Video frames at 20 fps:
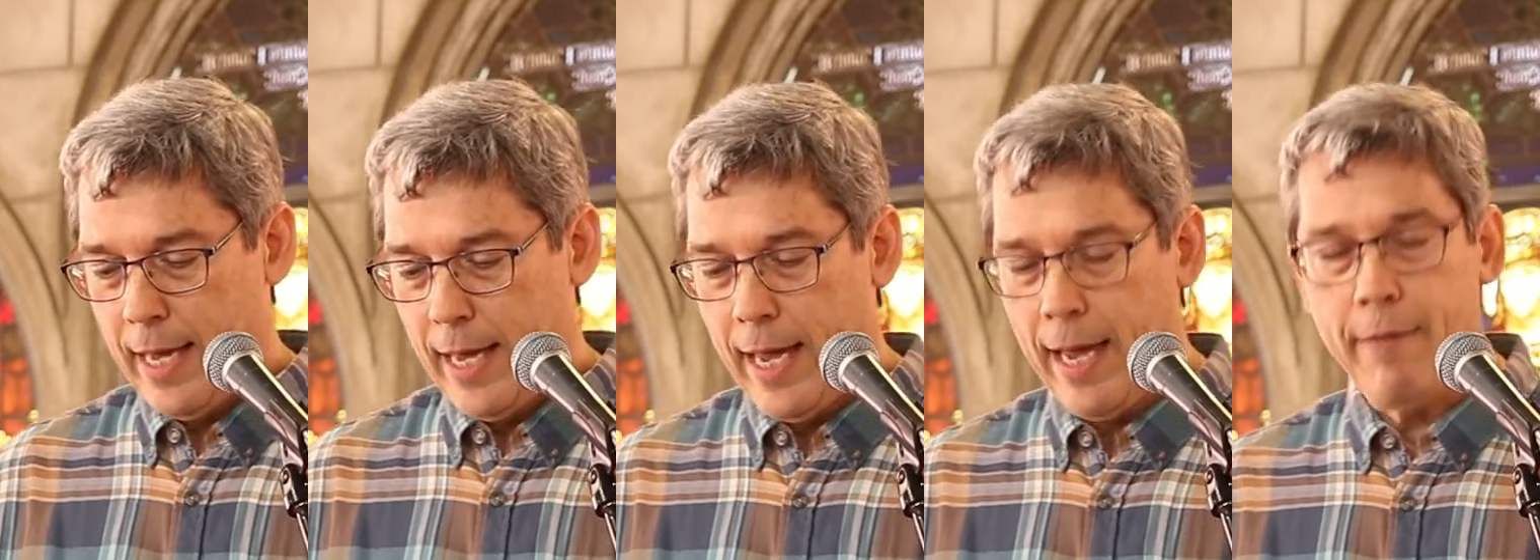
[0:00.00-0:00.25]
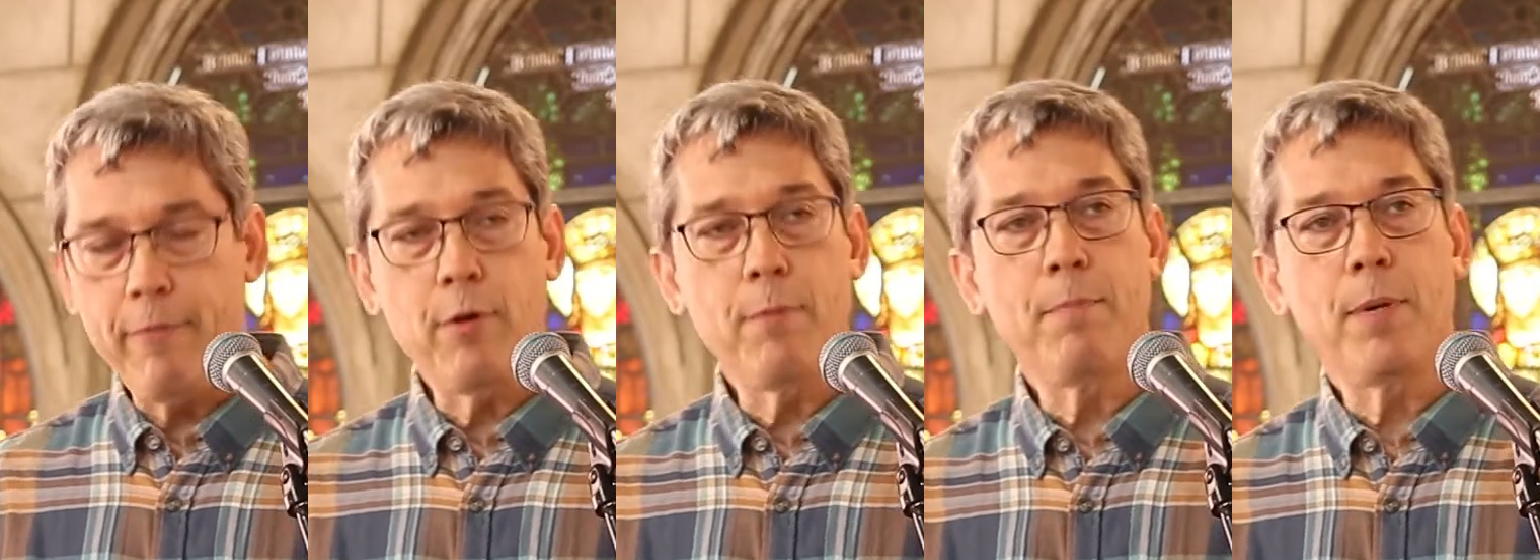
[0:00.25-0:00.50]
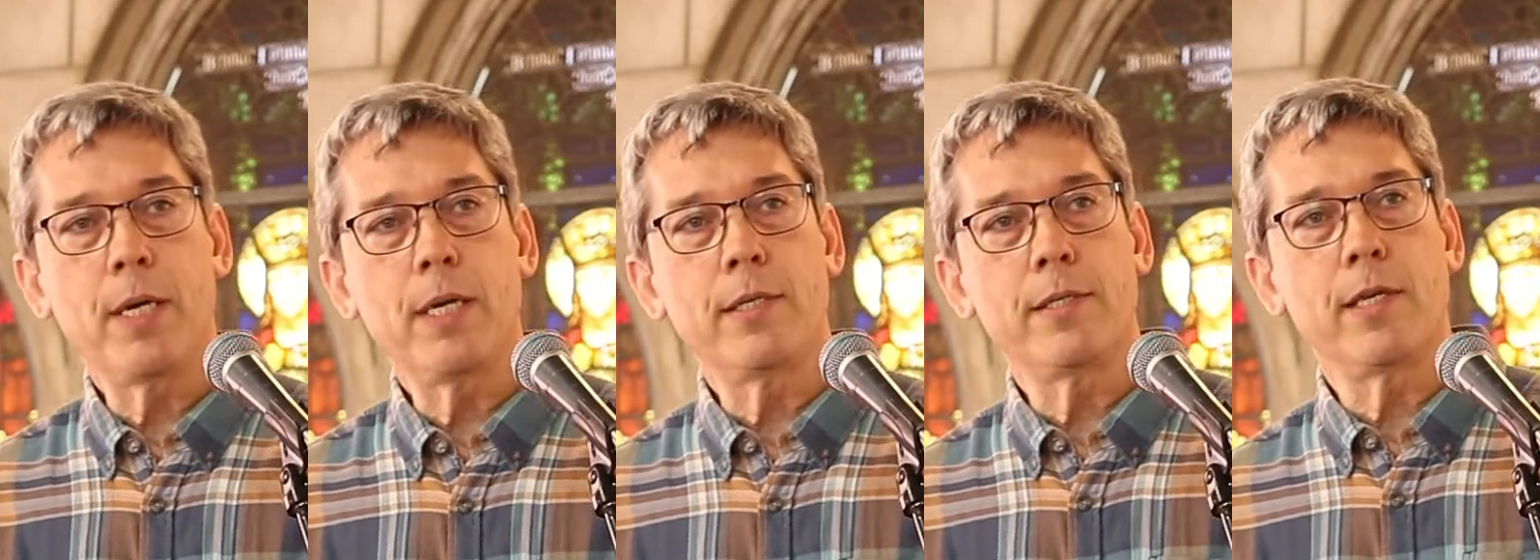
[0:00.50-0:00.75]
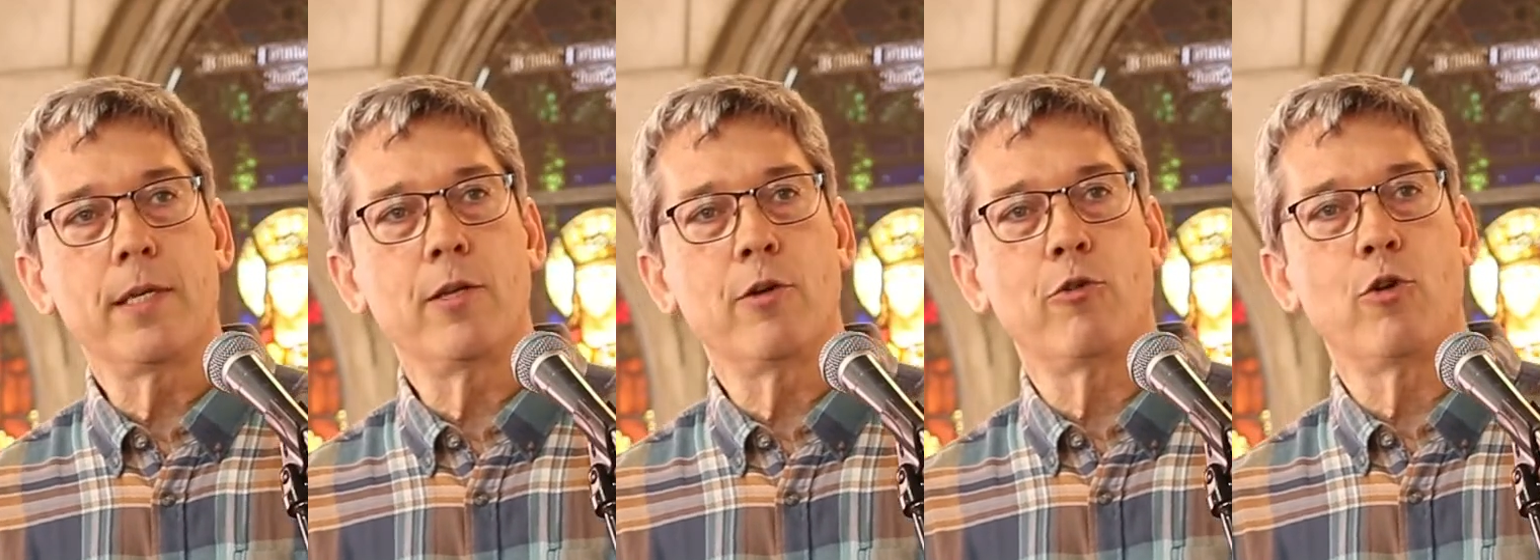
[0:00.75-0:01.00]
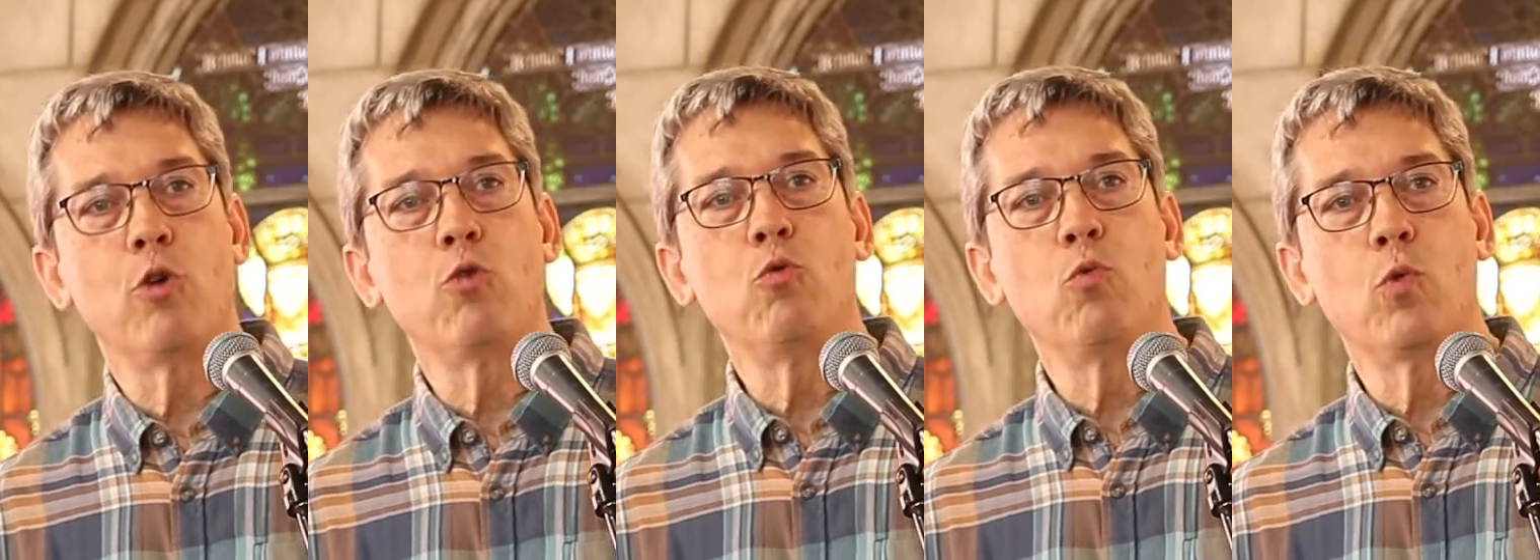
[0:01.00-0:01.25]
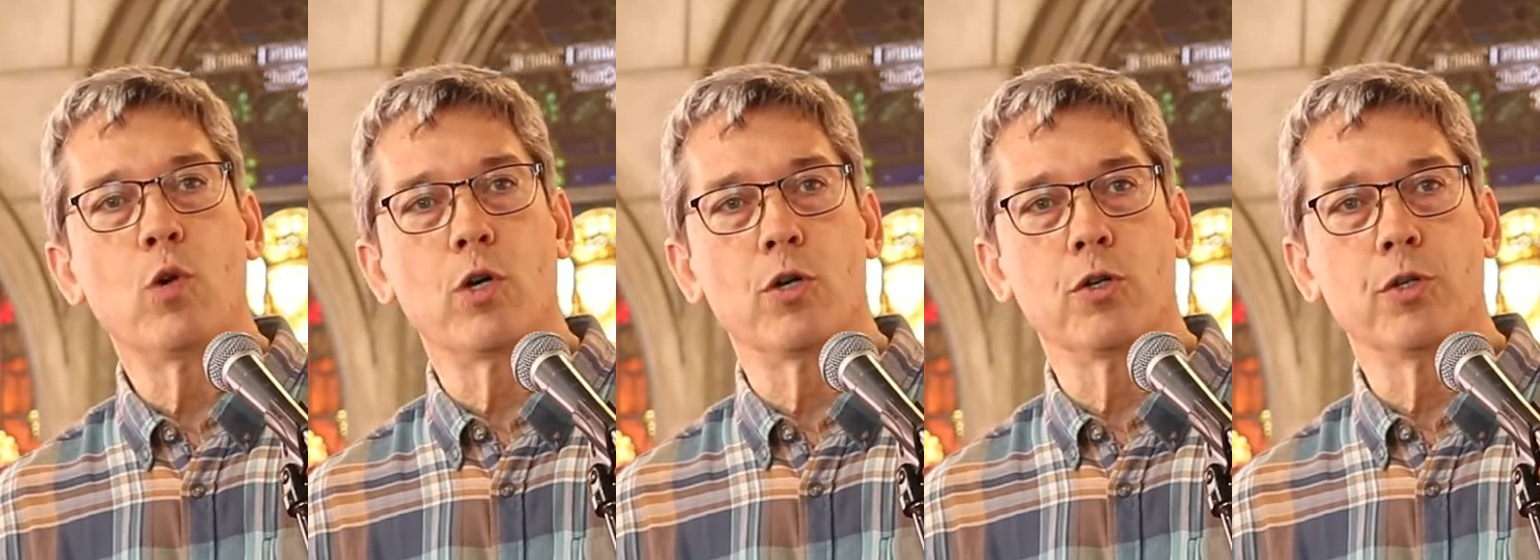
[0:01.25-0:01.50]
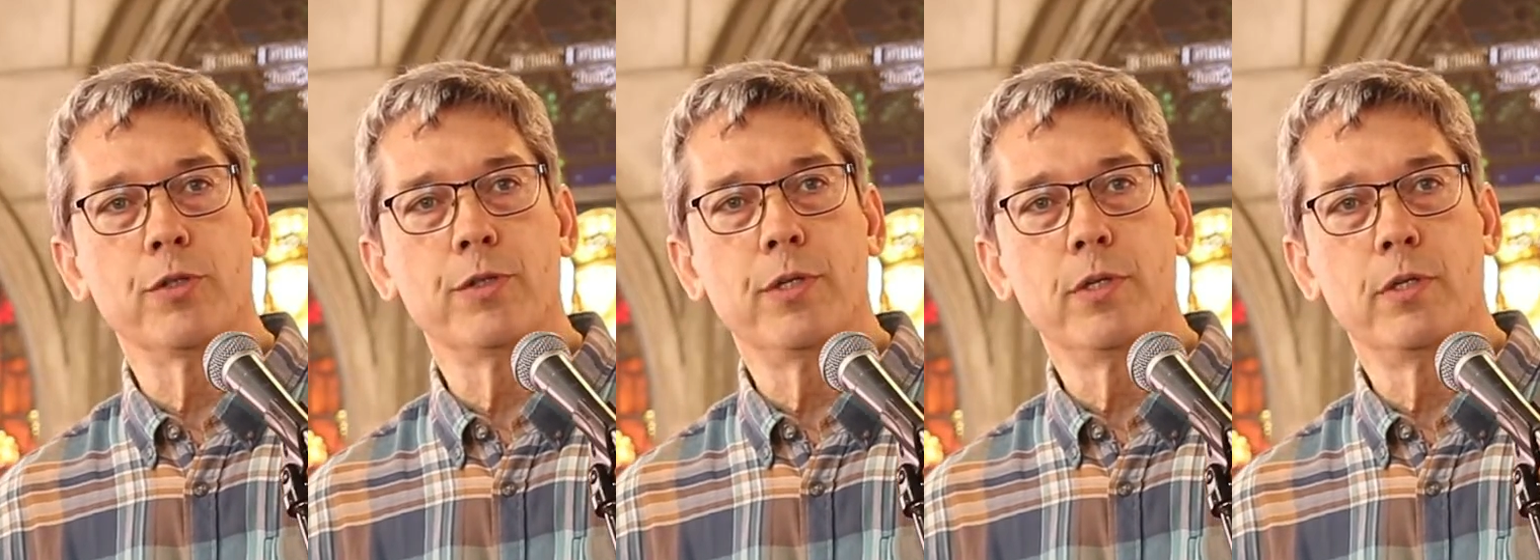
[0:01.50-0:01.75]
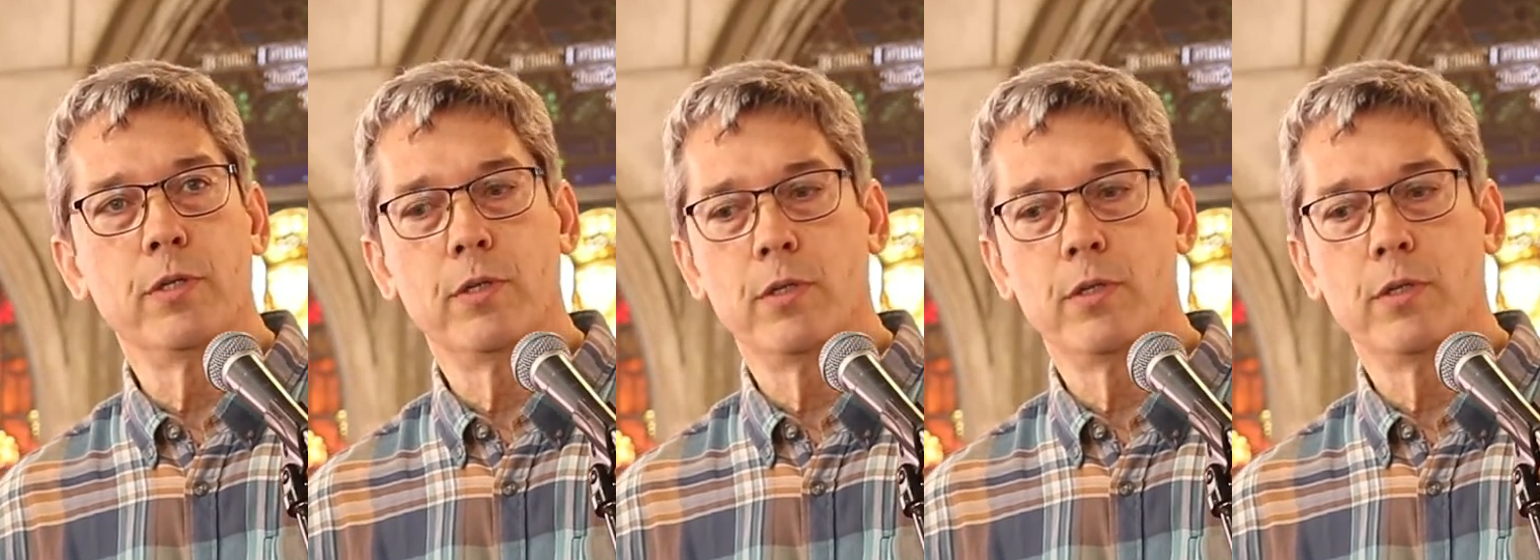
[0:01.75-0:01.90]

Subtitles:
Everybody's in their own world,